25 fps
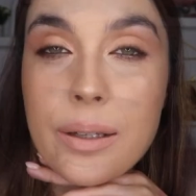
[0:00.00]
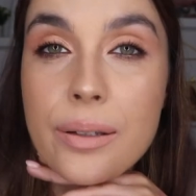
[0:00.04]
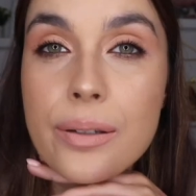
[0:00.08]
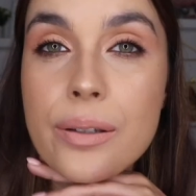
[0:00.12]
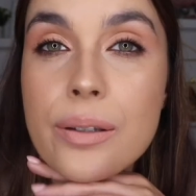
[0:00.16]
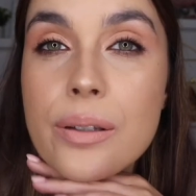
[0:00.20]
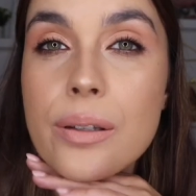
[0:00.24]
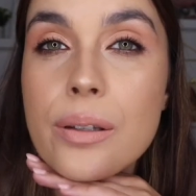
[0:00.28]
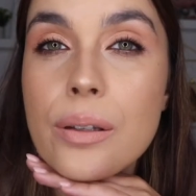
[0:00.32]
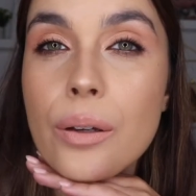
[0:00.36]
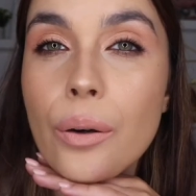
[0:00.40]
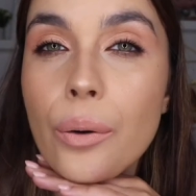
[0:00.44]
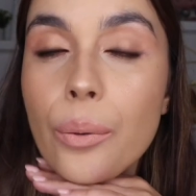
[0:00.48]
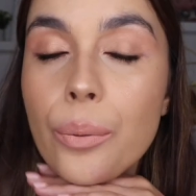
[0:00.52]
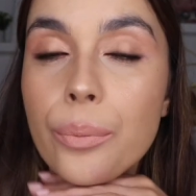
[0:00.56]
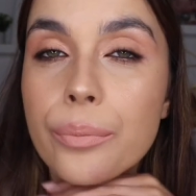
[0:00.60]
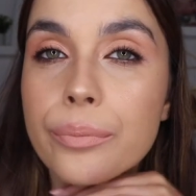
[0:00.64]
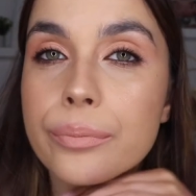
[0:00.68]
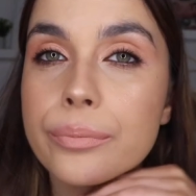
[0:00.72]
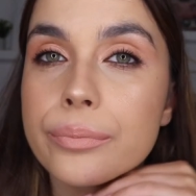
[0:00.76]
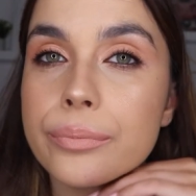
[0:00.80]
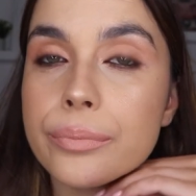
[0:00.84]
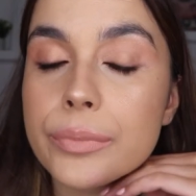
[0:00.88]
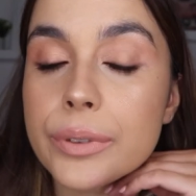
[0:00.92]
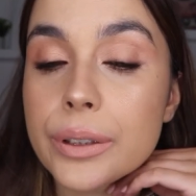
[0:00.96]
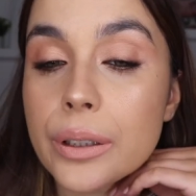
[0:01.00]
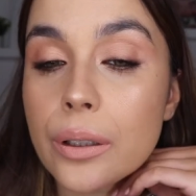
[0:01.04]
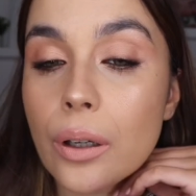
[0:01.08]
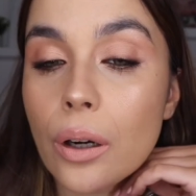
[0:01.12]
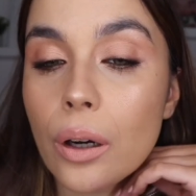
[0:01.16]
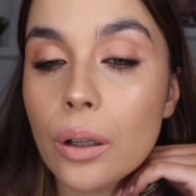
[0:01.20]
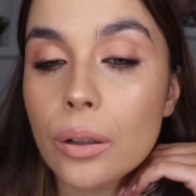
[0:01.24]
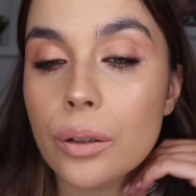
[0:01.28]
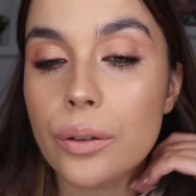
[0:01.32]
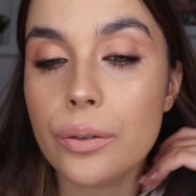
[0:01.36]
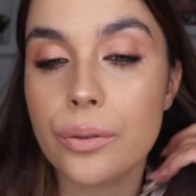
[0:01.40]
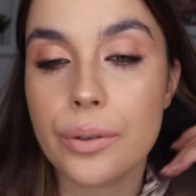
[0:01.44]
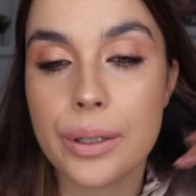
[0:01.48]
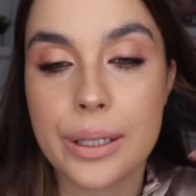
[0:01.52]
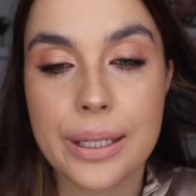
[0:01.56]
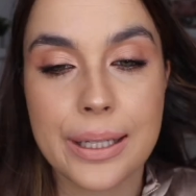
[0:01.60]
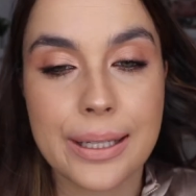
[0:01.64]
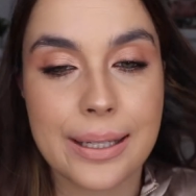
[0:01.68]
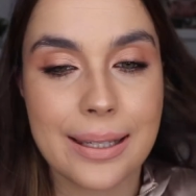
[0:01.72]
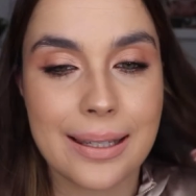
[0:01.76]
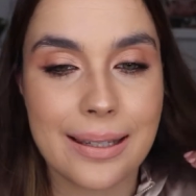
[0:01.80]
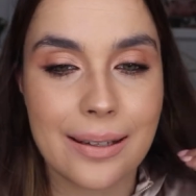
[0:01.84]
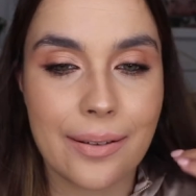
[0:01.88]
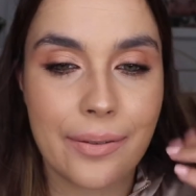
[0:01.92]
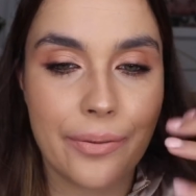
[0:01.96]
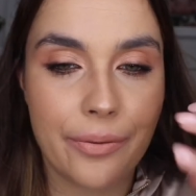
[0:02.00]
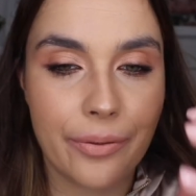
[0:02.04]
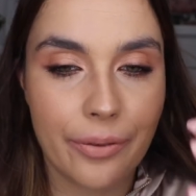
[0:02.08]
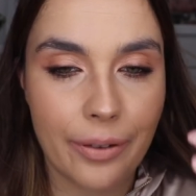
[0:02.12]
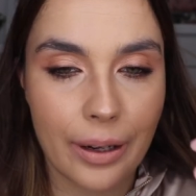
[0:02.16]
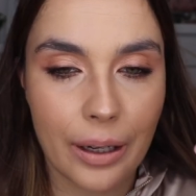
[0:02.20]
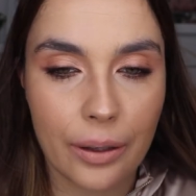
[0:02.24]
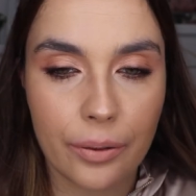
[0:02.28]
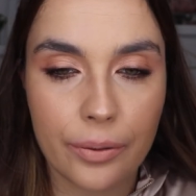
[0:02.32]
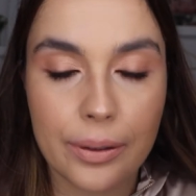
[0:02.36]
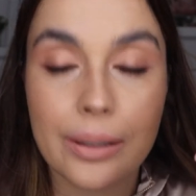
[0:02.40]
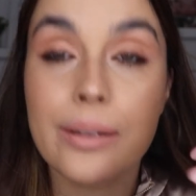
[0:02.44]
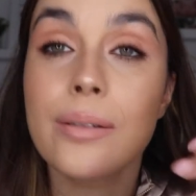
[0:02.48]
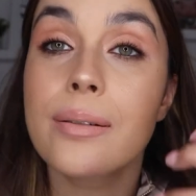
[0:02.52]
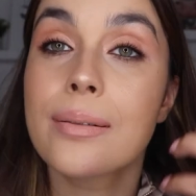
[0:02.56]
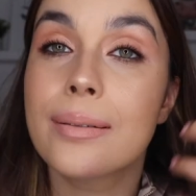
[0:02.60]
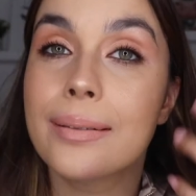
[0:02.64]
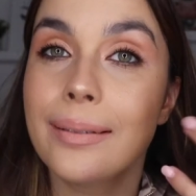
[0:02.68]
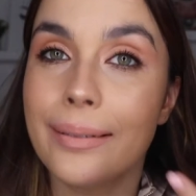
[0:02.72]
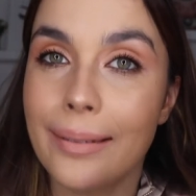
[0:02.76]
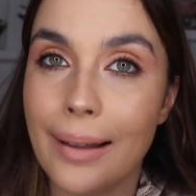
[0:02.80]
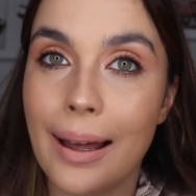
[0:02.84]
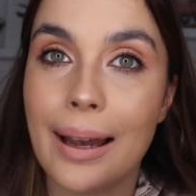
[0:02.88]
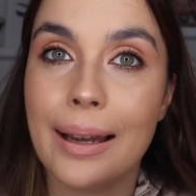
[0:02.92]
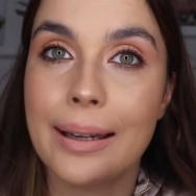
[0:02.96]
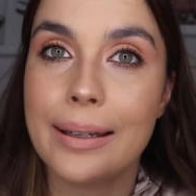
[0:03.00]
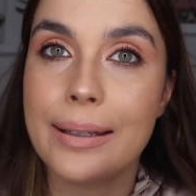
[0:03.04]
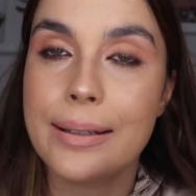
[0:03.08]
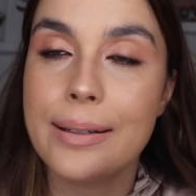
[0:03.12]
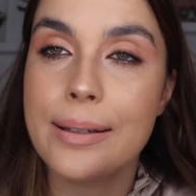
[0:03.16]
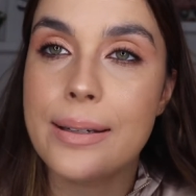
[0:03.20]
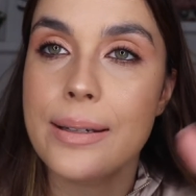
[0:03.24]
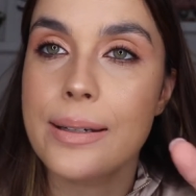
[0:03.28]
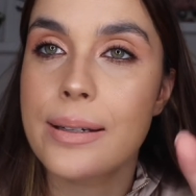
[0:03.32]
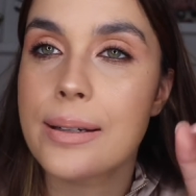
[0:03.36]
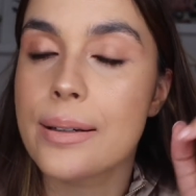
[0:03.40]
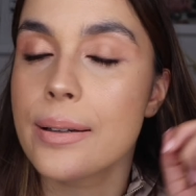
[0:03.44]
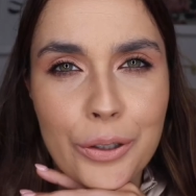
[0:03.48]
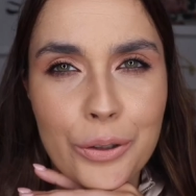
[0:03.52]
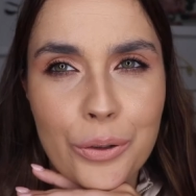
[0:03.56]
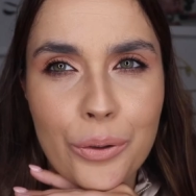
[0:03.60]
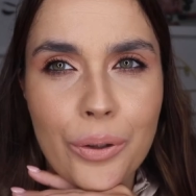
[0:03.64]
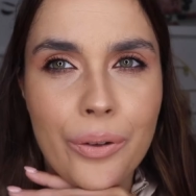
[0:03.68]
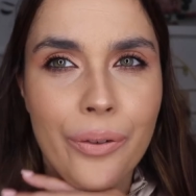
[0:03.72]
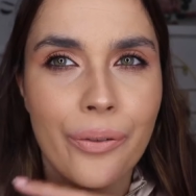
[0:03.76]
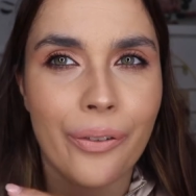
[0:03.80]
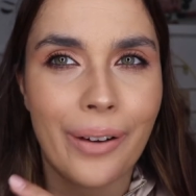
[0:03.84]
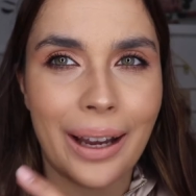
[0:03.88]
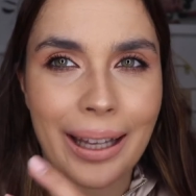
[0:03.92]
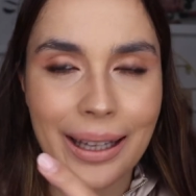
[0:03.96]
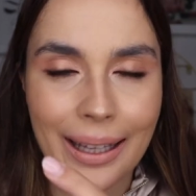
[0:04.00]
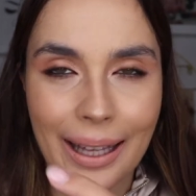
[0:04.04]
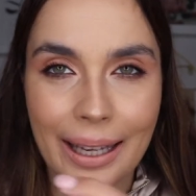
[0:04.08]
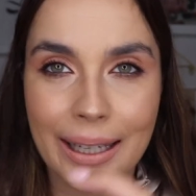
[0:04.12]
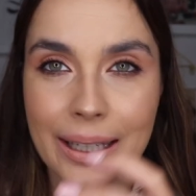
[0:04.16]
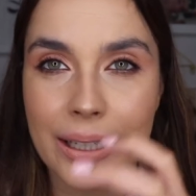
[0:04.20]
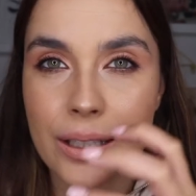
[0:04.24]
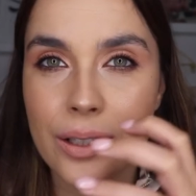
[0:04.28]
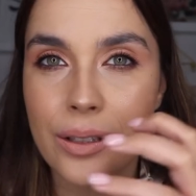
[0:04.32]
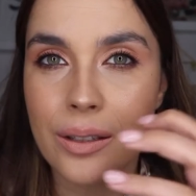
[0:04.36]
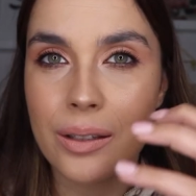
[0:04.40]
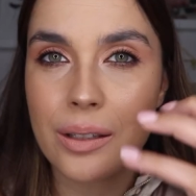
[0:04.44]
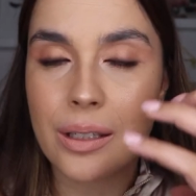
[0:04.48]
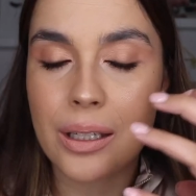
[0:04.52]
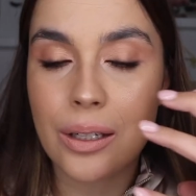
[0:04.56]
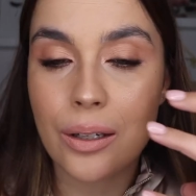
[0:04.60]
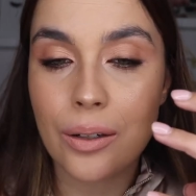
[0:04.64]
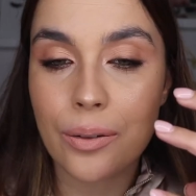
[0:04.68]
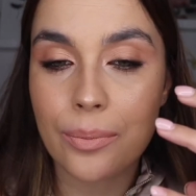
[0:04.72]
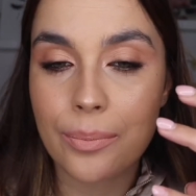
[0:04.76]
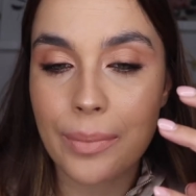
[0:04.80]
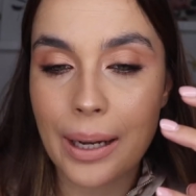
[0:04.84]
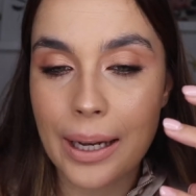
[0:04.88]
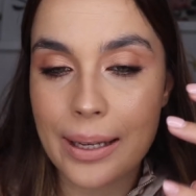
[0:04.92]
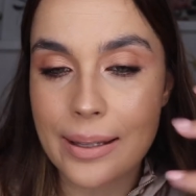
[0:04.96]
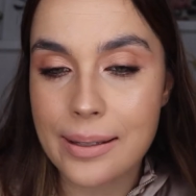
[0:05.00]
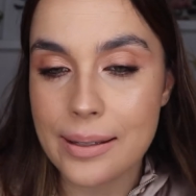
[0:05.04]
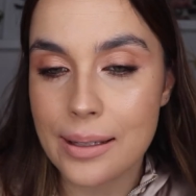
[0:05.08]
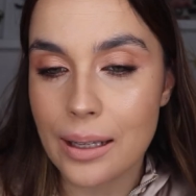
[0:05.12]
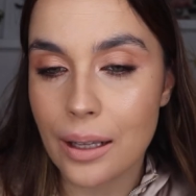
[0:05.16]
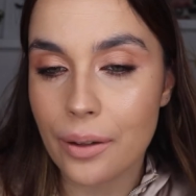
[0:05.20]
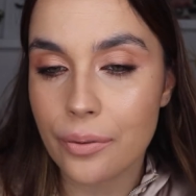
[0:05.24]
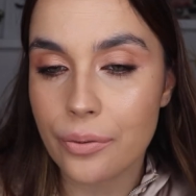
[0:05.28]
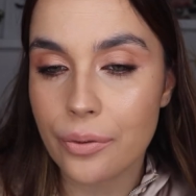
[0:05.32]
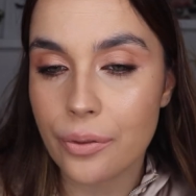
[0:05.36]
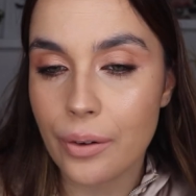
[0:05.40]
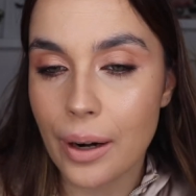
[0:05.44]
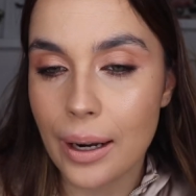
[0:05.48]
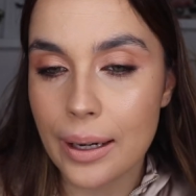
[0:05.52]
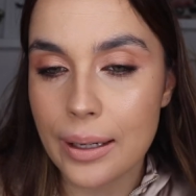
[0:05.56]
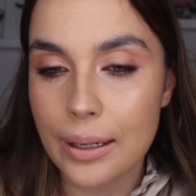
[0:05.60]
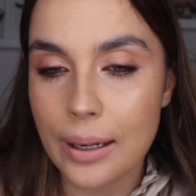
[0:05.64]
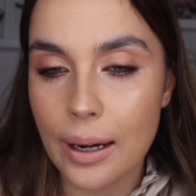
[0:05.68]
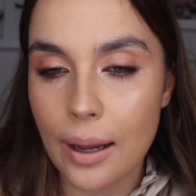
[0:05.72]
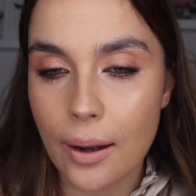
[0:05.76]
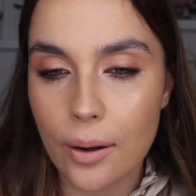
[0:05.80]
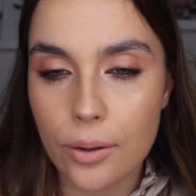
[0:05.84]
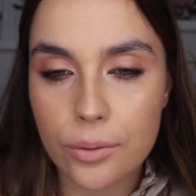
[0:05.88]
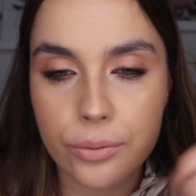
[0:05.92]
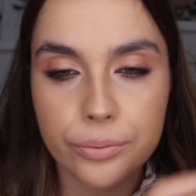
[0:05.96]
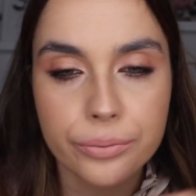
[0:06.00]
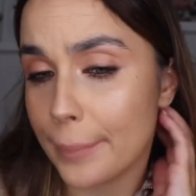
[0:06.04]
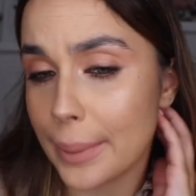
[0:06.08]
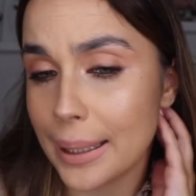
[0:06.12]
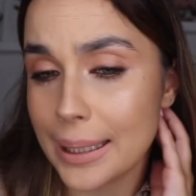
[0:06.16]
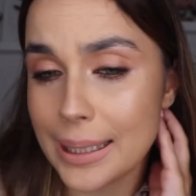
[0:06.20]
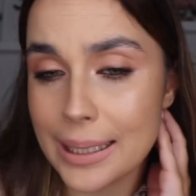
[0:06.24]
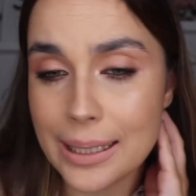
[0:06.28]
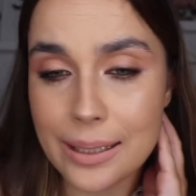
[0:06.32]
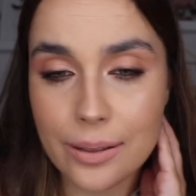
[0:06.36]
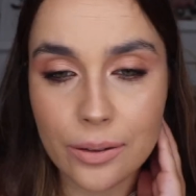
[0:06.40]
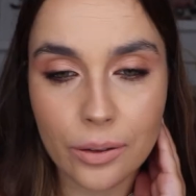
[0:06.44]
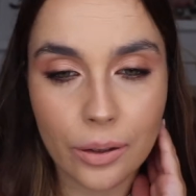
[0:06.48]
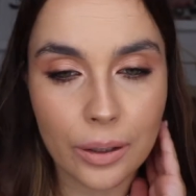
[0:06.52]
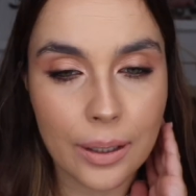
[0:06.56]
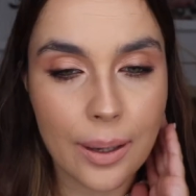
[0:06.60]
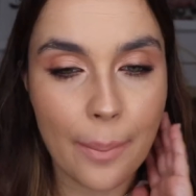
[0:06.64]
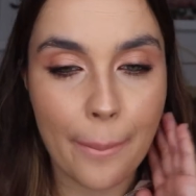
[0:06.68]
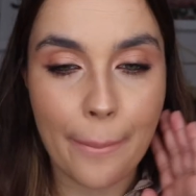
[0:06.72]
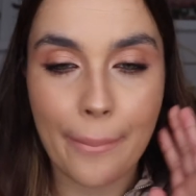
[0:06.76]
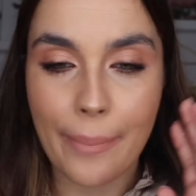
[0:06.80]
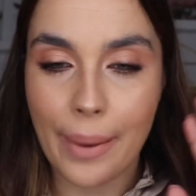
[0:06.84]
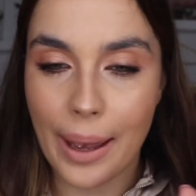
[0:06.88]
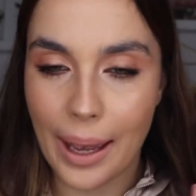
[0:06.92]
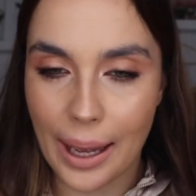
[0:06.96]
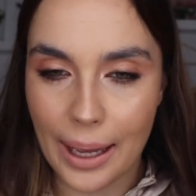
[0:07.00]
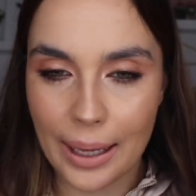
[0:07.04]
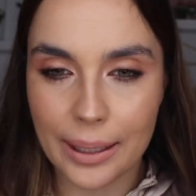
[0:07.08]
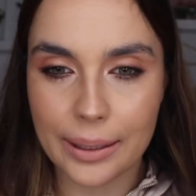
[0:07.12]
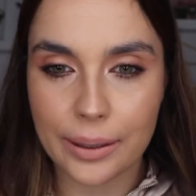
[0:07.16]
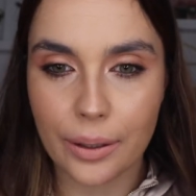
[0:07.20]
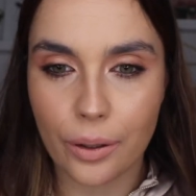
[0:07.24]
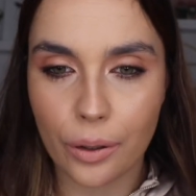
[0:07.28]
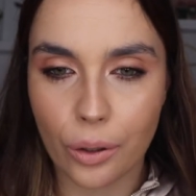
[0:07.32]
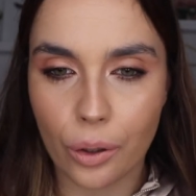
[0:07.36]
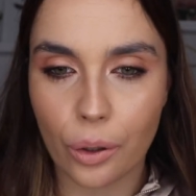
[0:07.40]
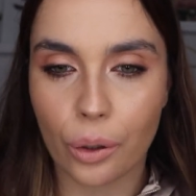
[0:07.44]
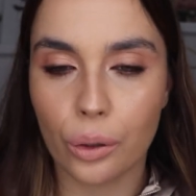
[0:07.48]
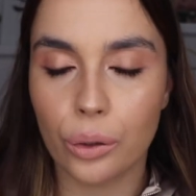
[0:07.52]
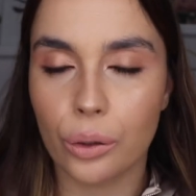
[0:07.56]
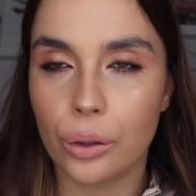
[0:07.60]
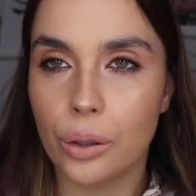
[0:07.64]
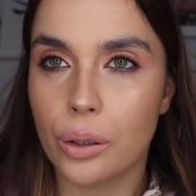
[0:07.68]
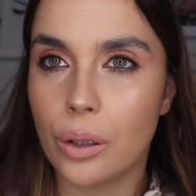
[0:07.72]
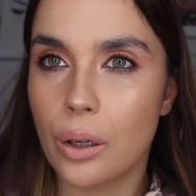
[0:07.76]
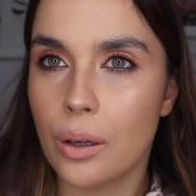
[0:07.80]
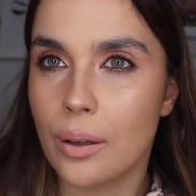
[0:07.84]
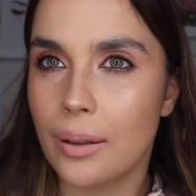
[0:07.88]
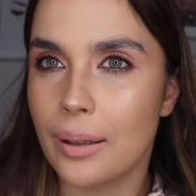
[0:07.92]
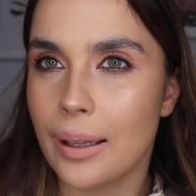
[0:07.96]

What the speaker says: So the color is very light. I don't know if I like it to see on myself right now, but it's not a bad color.